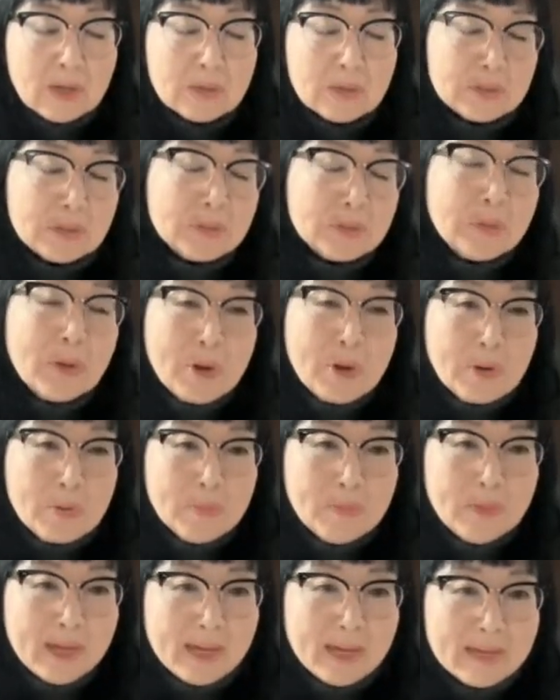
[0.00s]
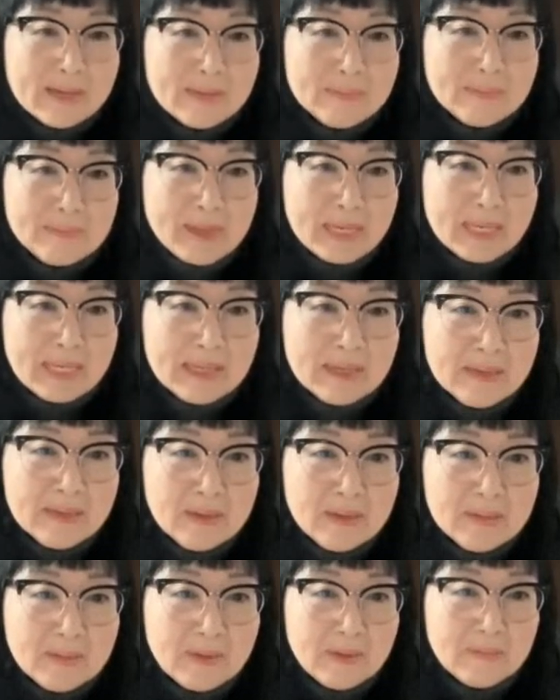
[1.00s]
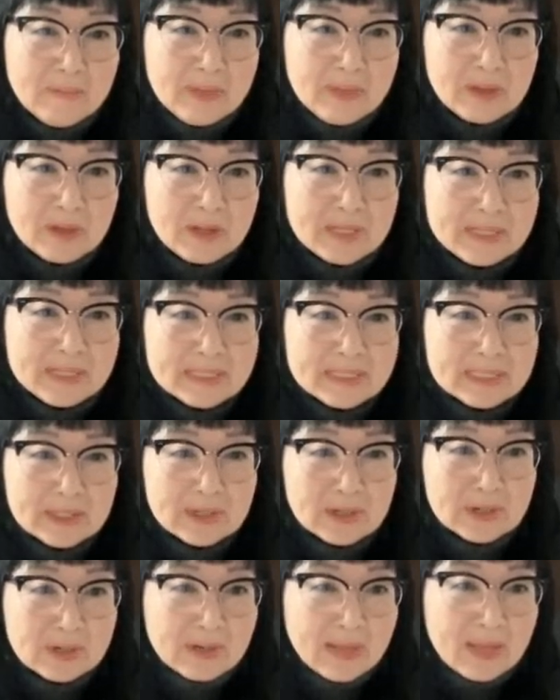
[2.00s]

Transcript: do hope that many of the audience are